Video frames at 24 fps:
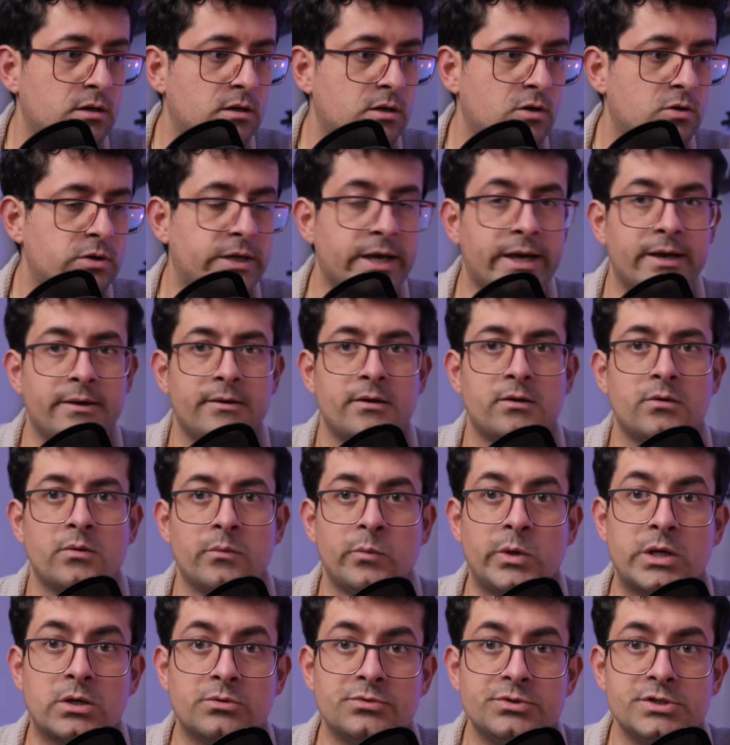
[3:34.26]
Okay,
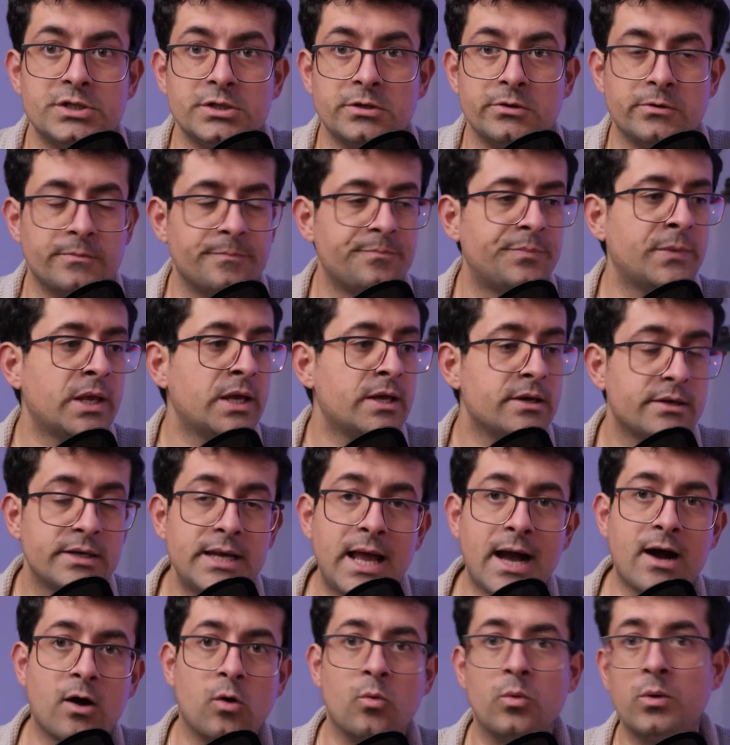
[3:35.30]
we continue.
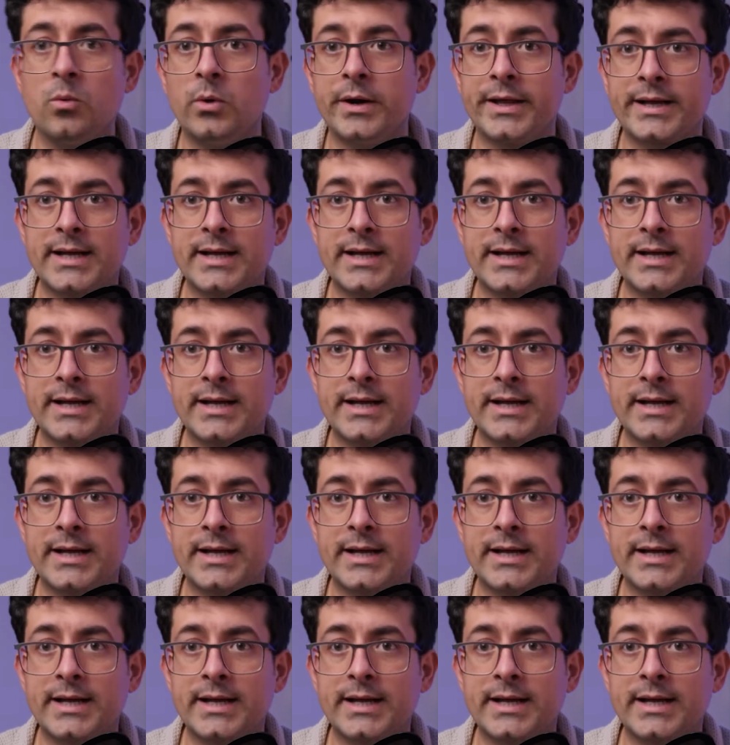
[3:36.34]
Now we want to